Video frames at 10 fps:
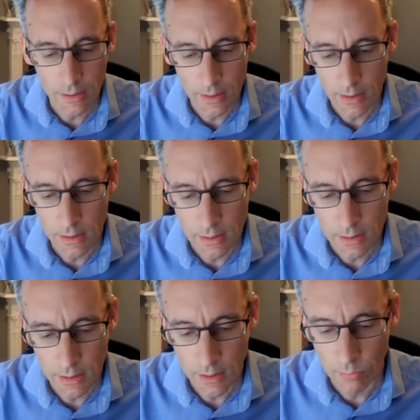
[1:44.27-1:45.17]
that
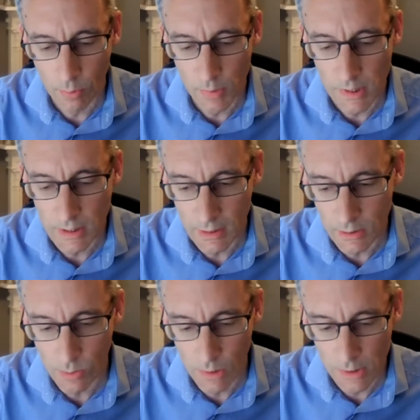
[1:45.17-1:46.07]
uh, Rob is
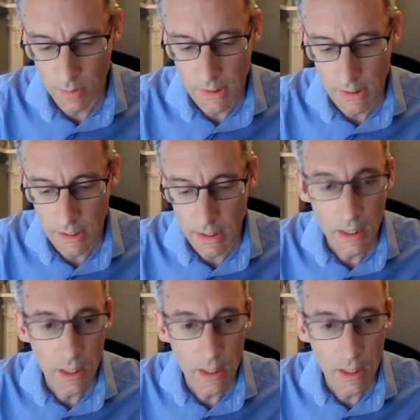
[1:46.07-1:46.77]
talking to us today.